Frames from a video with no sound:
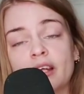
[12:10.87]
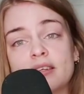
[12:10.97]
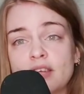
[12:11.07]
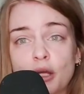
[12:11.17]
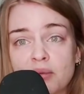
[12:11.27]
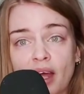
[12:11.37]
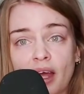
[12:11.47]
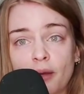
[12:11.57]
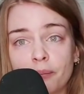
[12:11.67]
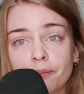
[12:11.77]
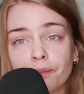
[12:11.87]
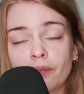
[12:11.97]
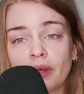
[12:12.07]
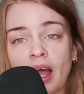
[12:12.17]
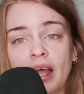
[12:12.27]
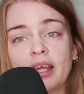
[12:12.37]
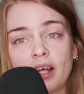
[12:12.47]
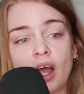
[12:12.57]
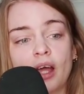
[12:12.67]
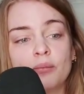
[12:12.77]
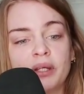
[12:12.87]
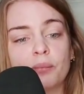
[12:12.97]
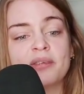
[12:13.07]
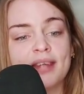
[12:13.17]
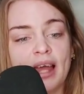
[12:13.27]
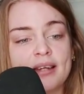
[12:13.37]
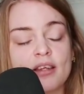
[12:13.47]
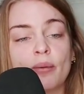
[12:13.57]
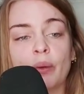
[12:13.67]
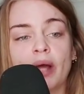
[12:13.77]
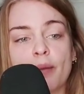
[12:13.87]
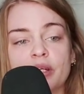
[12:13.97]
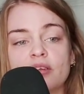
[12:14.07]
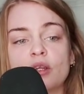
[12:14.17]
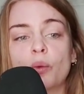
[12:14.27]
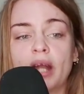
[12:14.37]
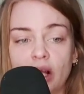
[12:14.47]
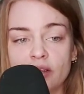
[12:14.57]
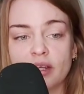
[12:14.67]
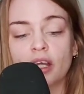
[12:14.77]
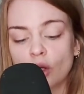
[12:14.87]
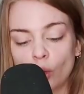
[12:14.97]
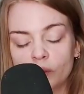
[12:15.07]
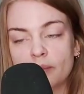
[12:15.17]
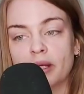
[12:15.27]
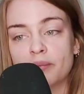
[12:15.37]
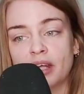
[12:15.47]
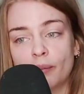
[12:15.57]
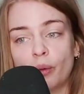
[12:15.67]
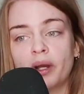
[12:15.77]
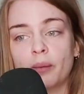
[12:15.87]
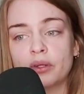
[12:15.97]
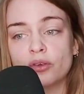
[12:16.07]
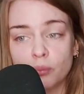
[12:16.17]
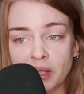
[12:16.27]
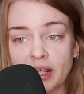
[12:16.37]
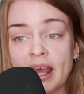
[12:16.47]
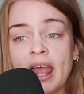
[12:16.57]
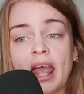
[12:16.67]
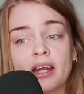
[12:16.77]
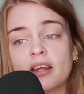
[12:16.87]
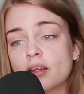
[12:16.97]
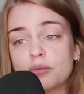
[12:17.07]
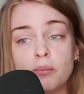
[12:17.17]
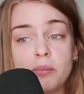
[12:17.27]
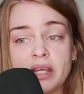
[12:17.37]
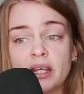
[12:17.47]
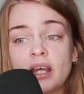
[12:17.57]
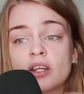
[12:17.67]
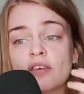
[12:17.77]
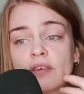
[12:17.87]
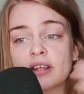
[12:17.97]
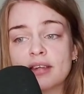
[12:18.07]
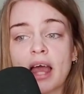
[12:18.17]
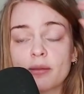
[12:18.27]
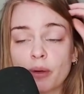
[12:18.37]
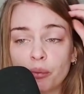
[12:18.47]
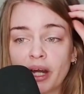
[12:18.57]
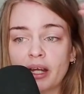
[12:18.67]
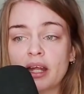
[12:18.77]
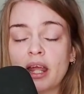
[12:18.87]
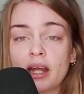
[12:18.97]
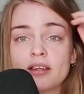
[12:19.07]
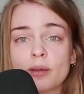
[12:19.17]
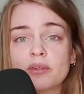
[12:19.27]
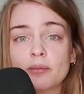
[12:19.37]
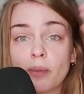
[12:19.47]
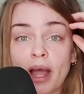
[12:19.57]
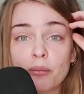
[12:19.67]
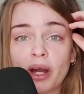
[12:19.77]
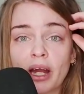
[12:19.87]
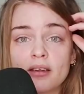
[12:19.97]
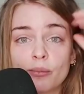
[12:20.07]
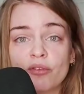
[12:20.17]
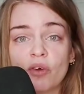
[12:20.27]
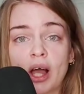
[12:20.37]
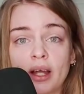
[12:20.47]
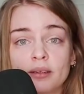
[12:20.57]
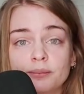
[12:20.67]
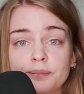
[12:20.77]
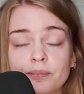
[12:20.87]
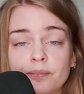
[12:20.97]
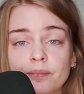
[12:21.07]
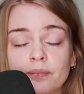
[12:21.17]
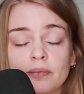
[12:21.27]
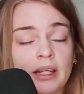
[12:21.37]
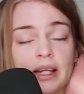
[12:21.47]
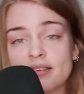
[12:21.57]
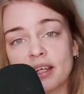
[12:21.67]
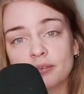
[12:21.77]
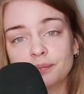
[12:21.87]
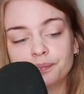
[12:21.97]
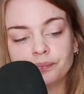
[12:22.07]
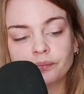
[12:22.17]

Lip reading: at the same time, I cannot be upset about what happened to someone else. I can only be upset about what happened to me. And it is up to me to fix that in my brain. And it is up to my brain to move on. And that's it.